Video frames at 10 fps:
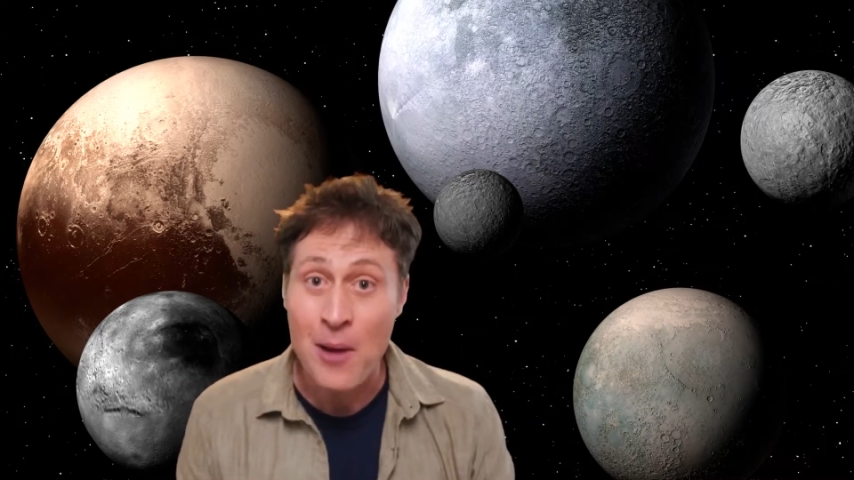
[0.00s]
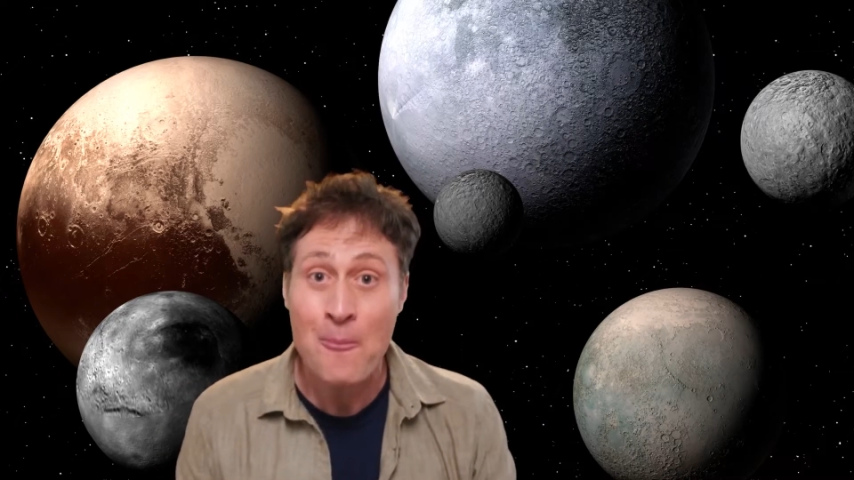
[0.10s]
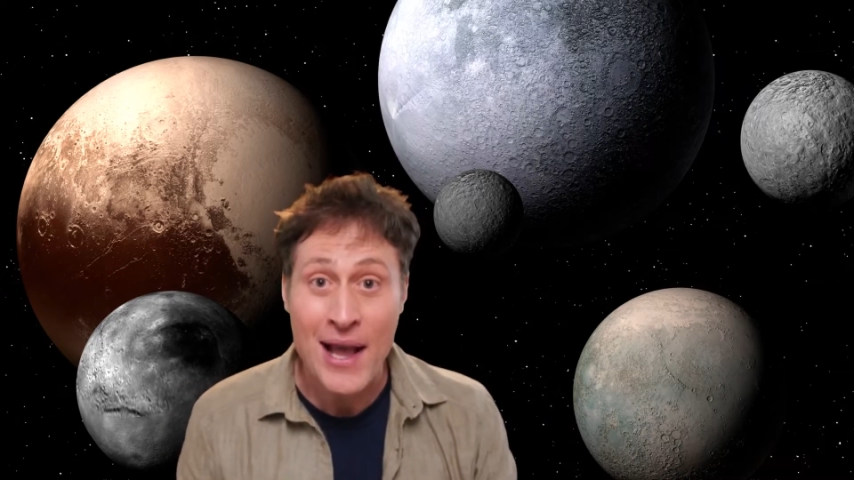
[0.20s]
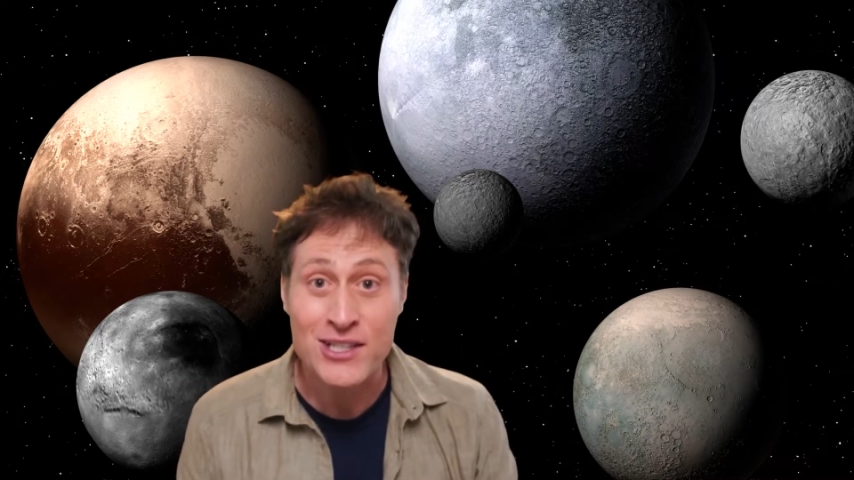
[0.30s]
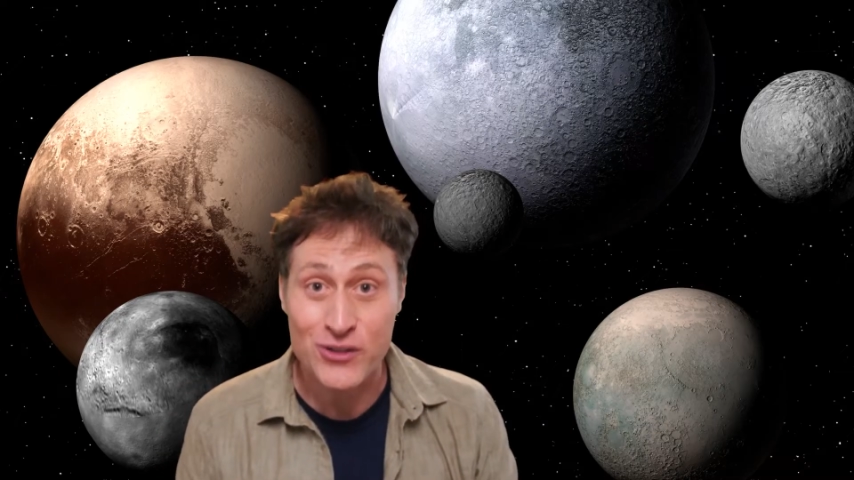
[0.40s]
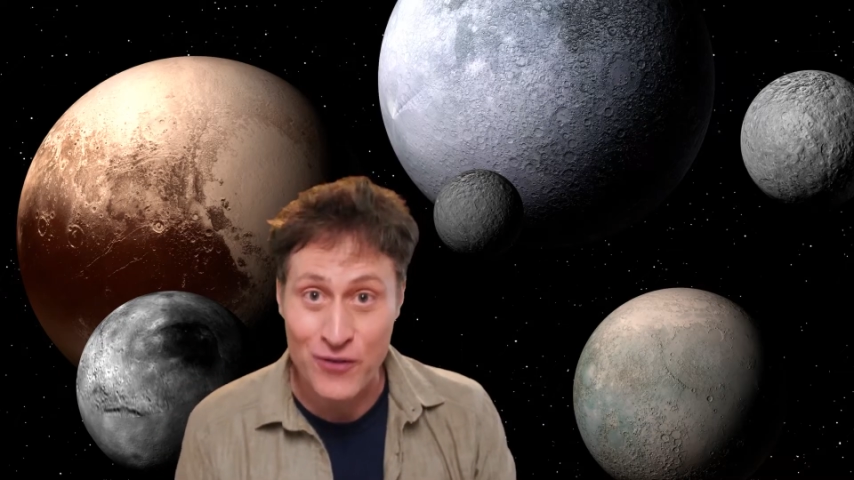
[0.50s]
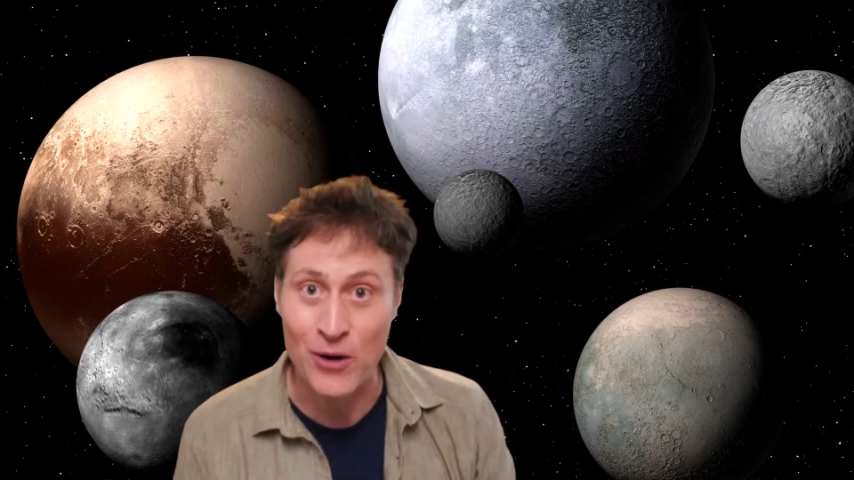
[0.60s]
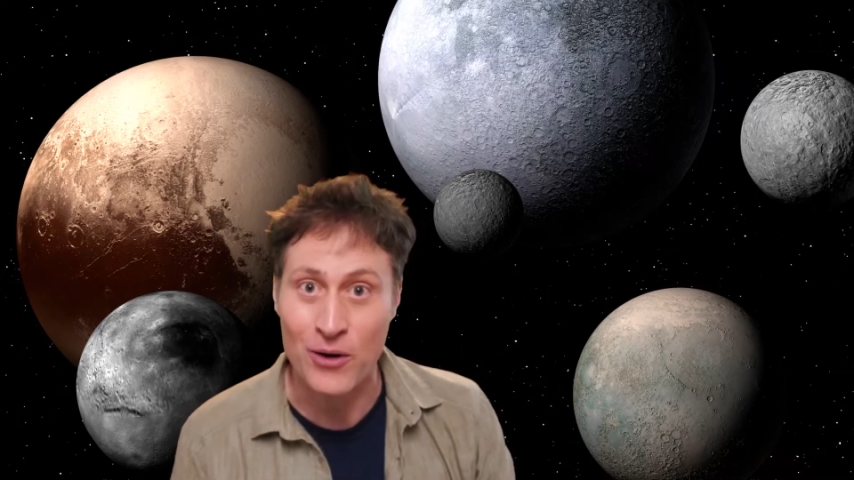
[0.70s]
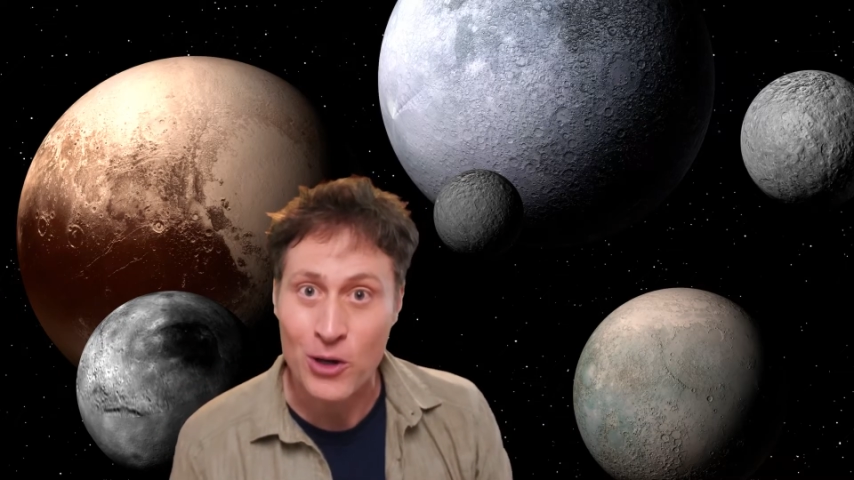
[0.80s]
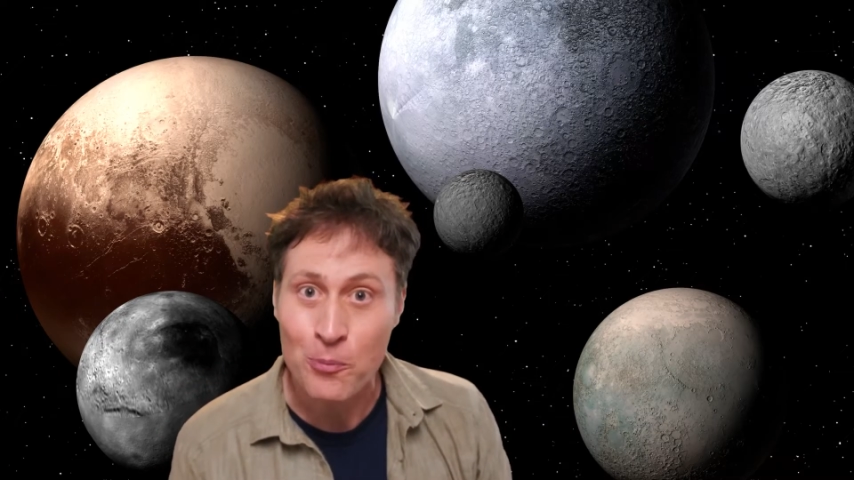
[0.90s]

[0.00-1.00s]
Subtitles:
makes spherical